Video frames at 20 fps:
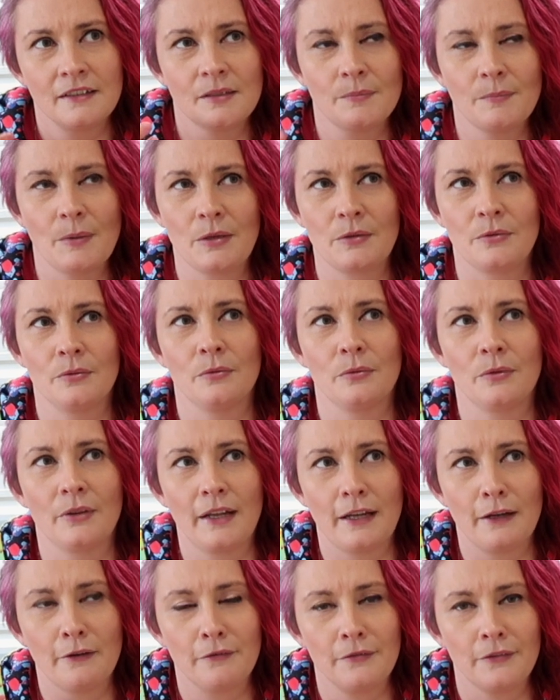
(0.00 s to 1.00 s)
special
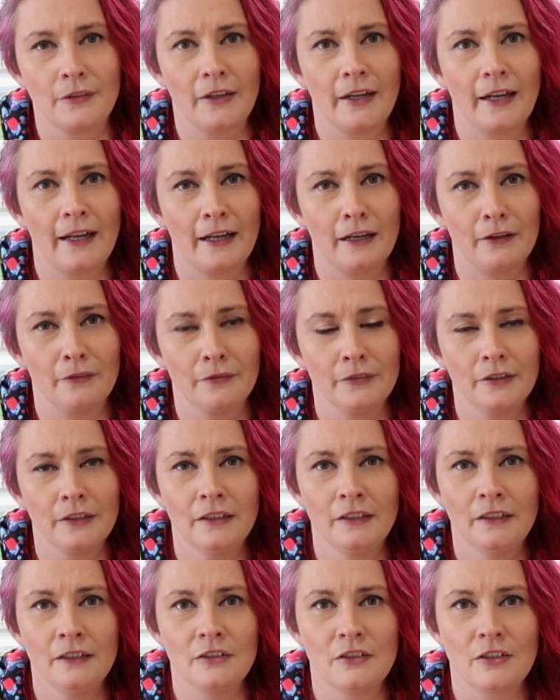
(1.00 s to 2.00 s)
gift I have
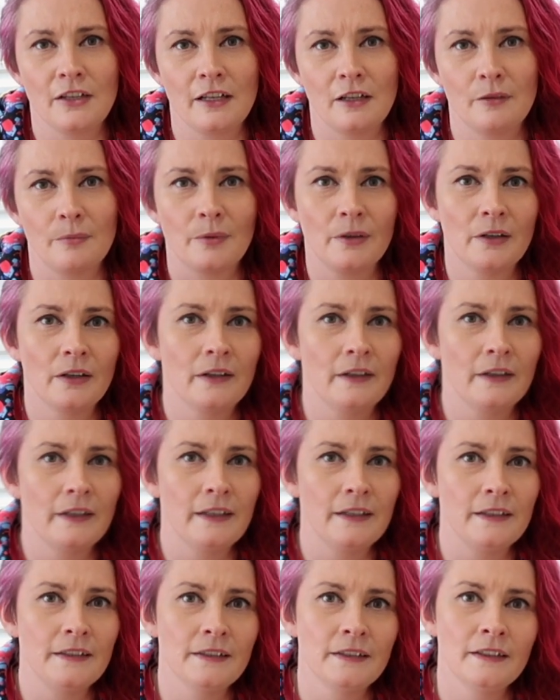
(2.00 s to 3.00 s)
to help
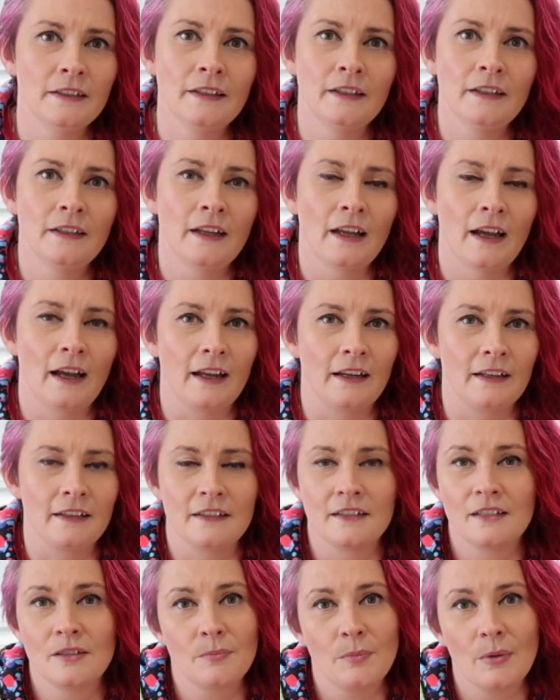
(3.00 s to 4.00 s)
guide and
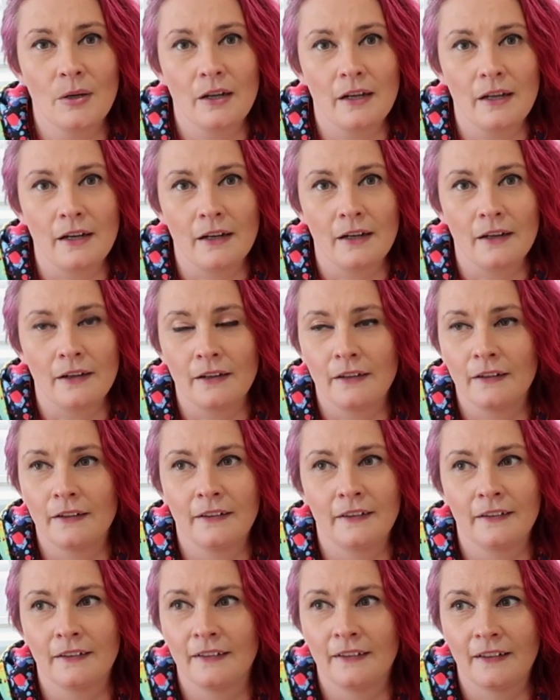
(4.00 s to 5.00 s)
inspire
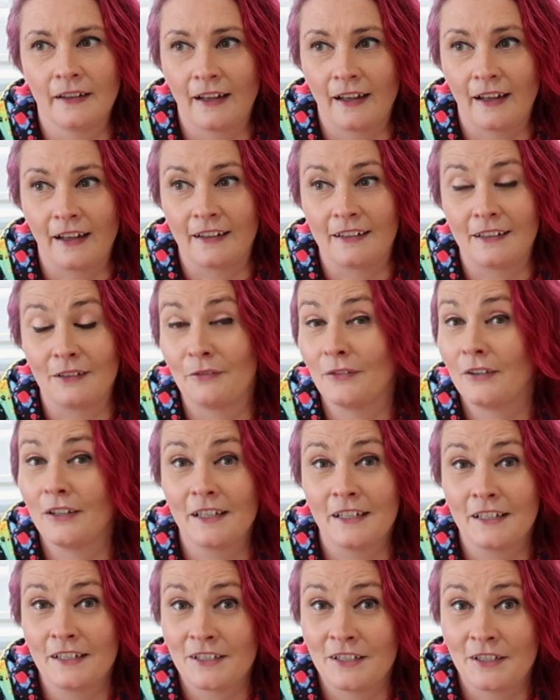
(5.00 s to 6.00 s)
and
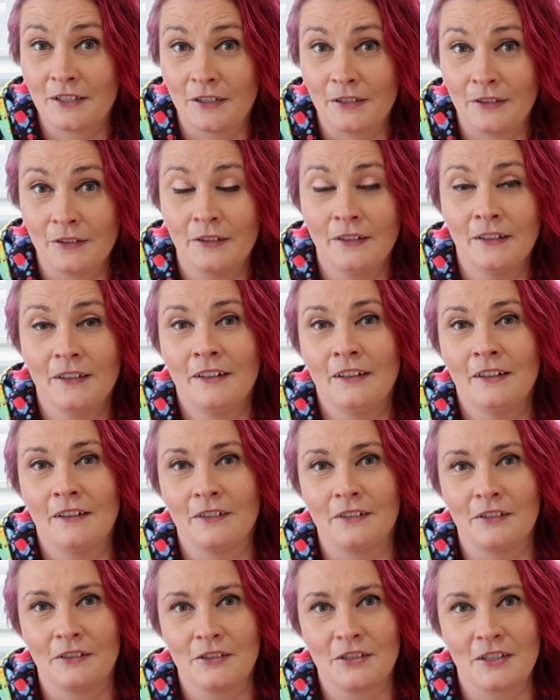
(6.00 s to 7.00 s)
advise you
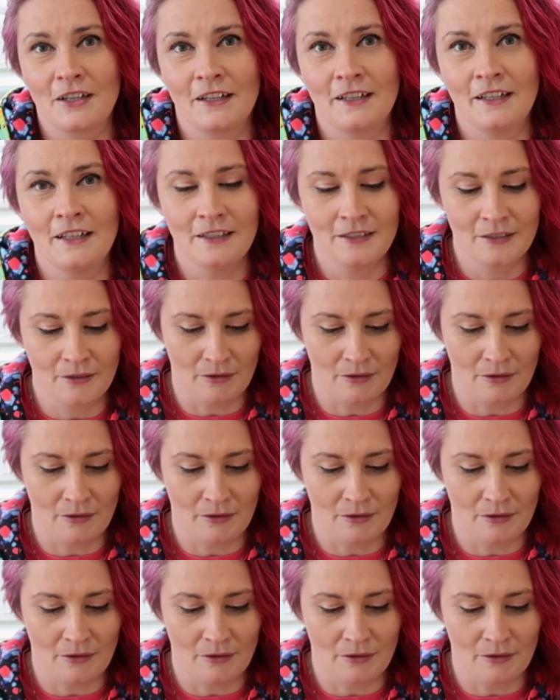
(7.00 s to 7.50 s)
on your journey.